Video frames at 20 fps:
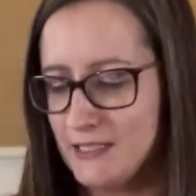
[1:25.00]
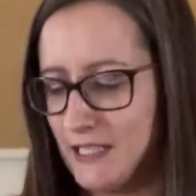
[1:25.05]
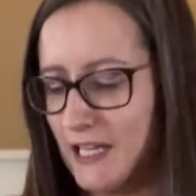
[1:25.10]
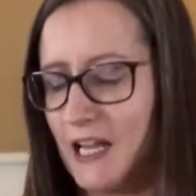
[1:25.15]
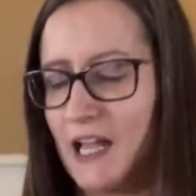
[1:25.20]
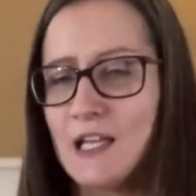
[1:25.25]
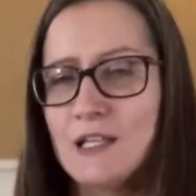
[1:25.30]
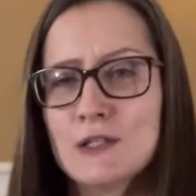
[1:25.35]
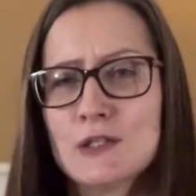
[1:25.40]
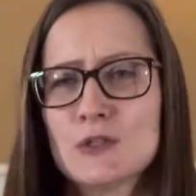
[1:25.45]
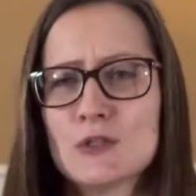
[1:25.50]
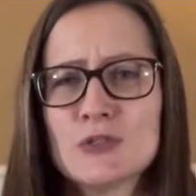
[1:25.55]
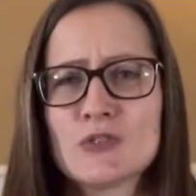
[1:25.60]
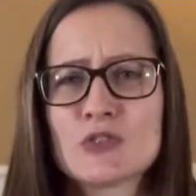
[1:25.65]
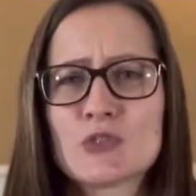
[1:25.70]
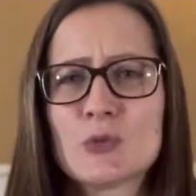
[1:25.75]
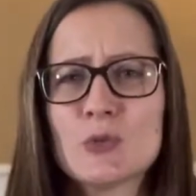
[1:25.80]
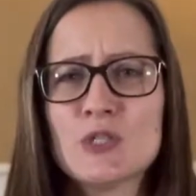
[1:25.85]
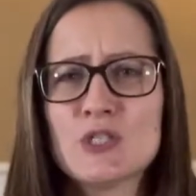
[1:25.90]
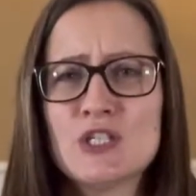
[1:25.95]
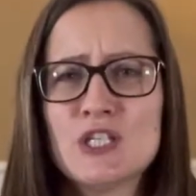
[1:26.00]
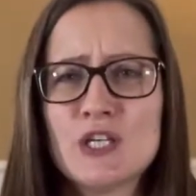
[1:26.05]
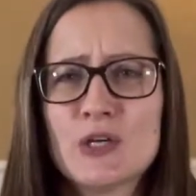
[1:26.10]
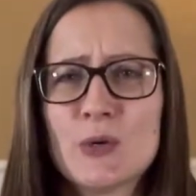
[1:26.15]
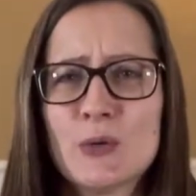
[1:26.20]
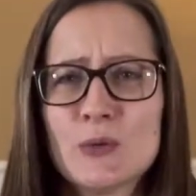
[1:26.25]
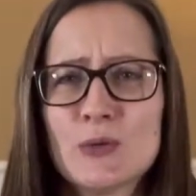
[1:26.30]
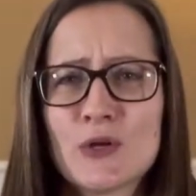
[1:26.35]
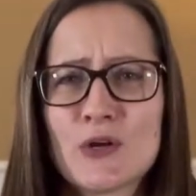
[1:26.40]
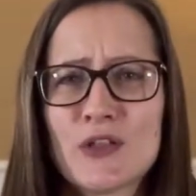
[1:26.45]
like a little squishy
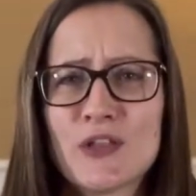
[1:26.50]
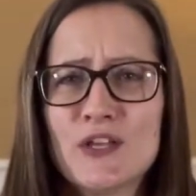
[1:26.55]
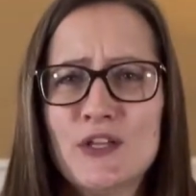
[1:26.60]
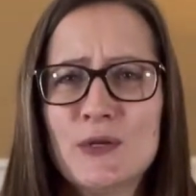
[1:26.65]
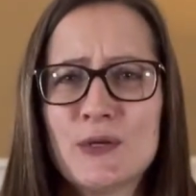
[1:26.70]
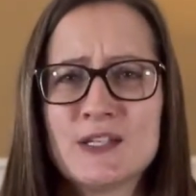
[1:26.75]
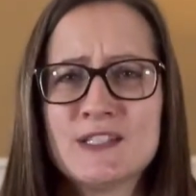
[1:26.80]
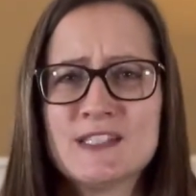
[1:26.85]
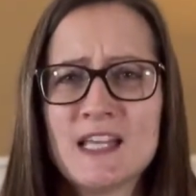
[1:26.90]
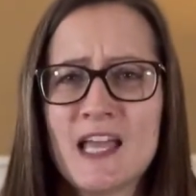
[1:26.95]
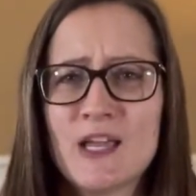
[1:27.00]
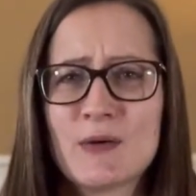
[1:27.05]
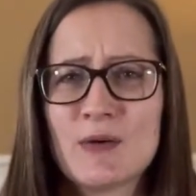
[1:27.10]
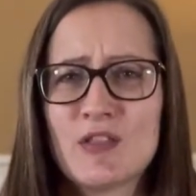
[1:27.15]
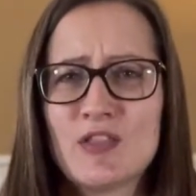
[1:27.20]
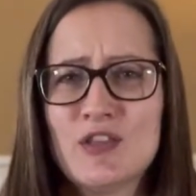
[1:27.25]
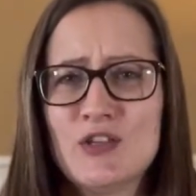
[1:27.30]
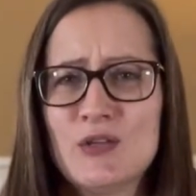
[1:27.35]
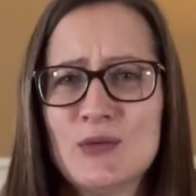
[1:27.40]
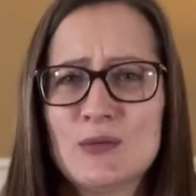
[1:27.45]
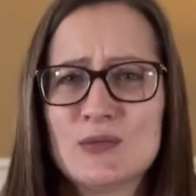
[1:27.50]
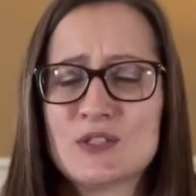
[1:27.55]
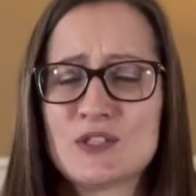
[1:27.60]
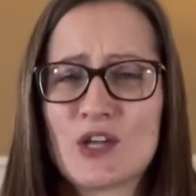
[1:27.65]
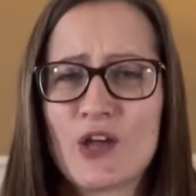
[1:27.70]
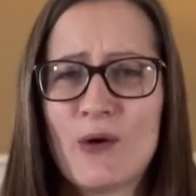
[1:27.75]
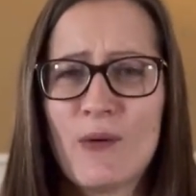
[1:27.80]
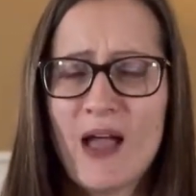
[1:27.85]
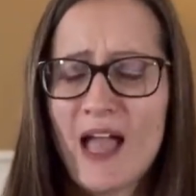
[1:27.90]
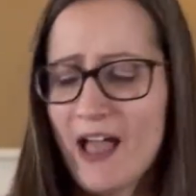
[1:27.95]
cooler that you can take with you to
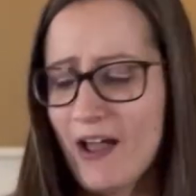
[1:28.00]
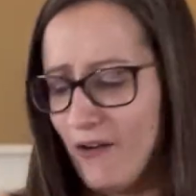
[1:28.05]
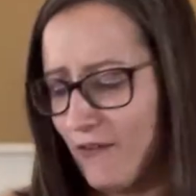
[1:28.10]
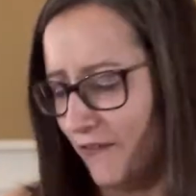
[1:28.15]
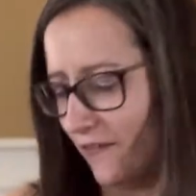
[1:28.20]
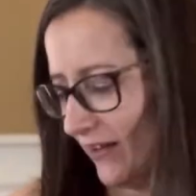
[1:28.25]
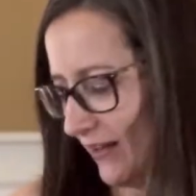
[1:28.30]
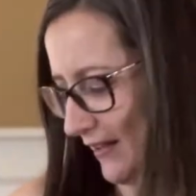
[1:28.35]
go out.